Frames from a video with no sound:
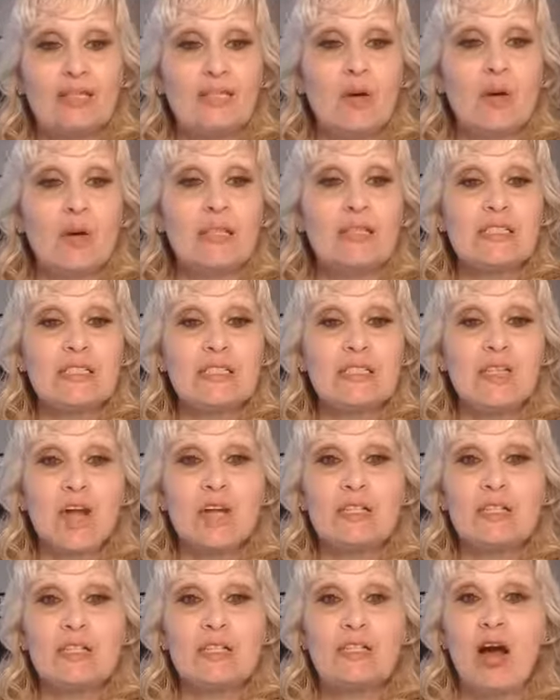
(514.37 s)
So it
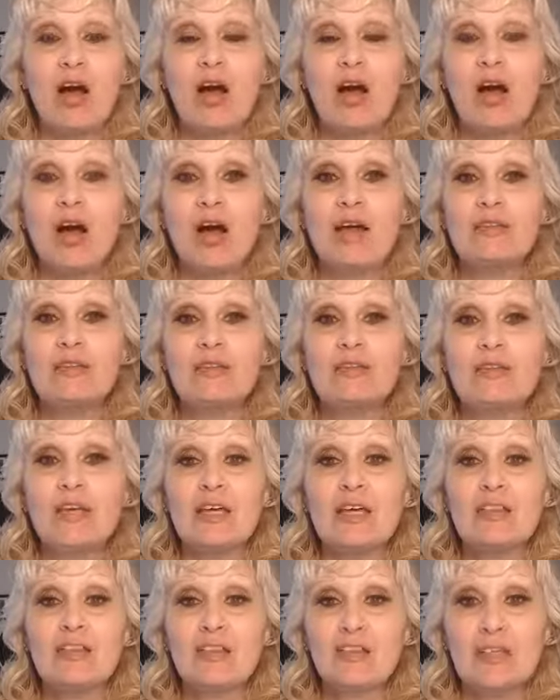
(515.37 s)
starts on
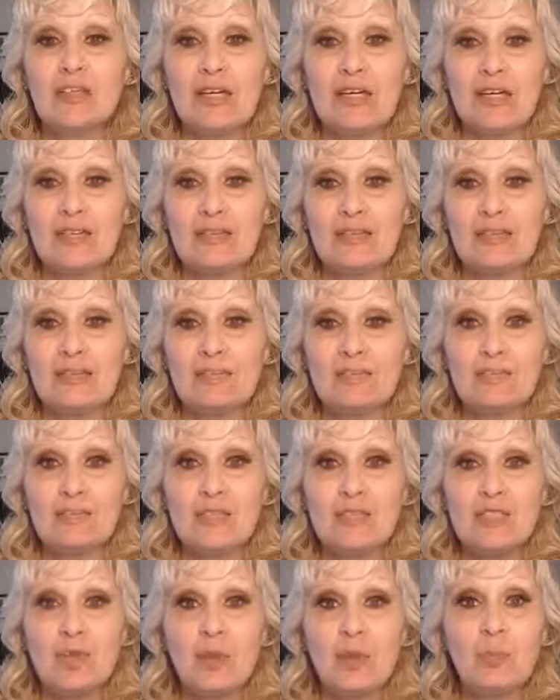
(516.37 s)
the 30th.
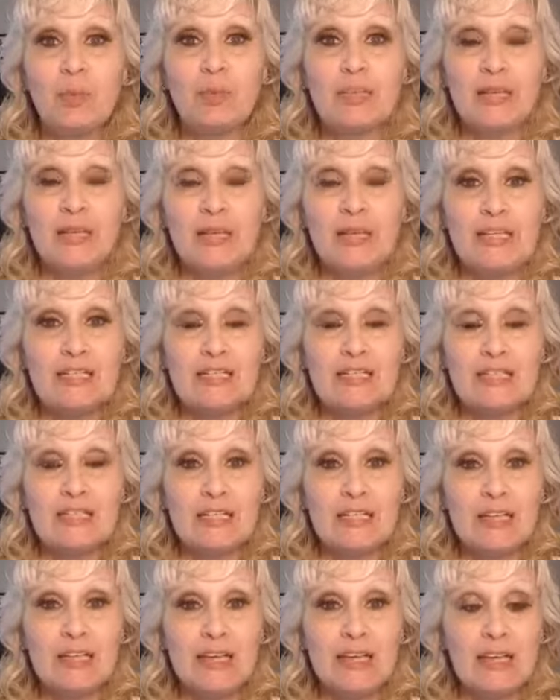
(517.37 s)
So please
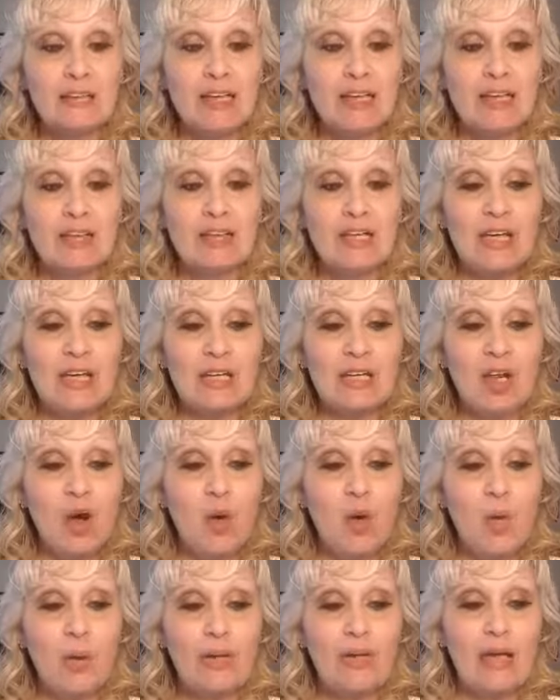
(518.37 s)
get in there, get
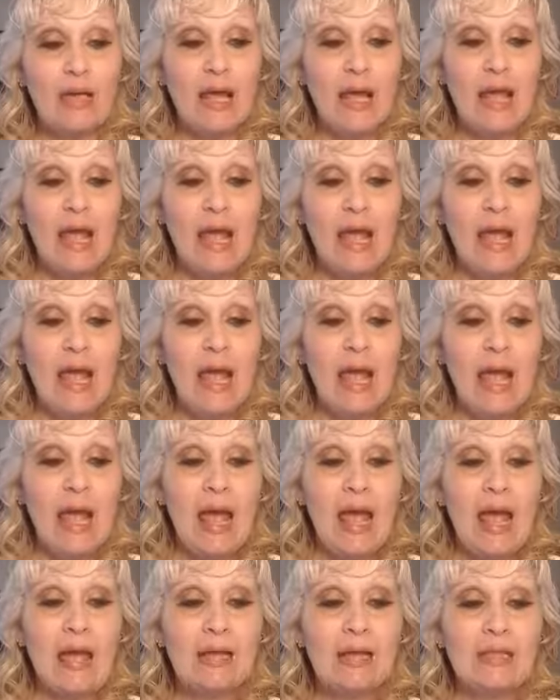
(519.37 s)
going,
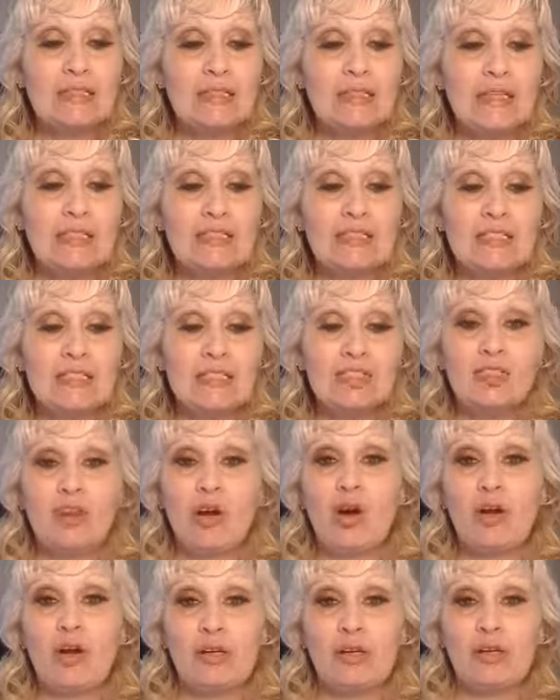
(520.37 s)
and get
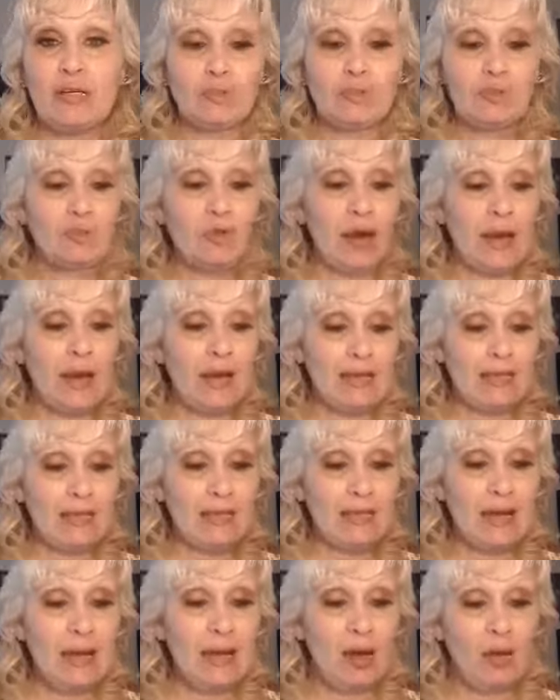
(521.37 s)
started right
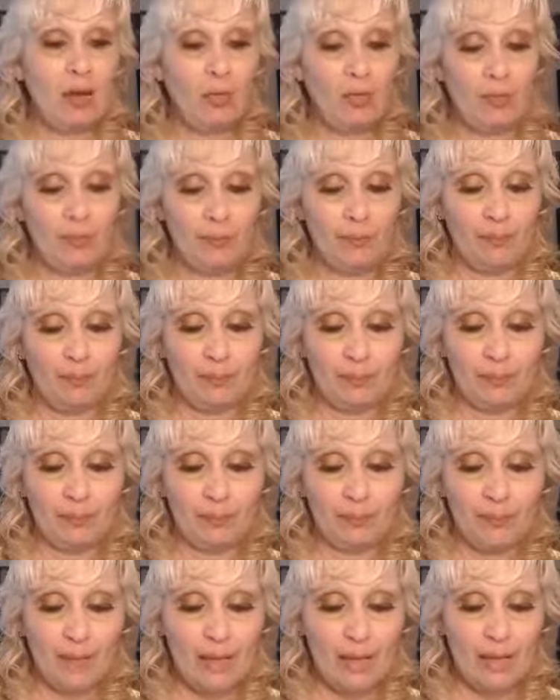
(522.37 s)
now.
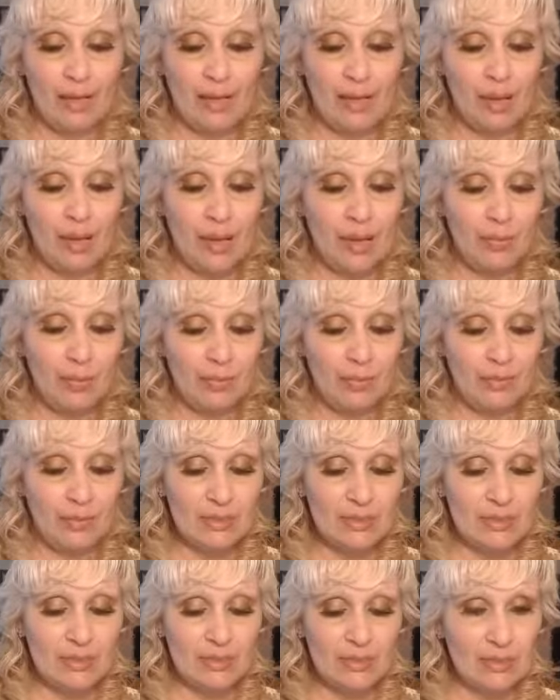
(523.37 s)
I'm
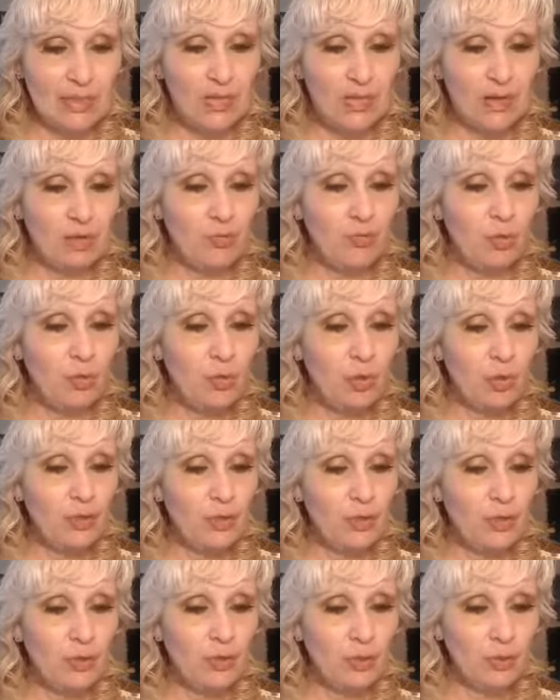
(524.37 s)
putting this in here for
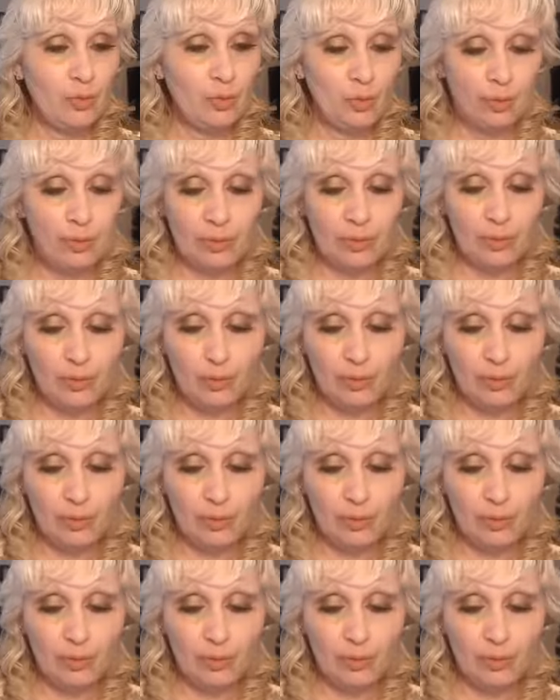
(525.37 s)
you.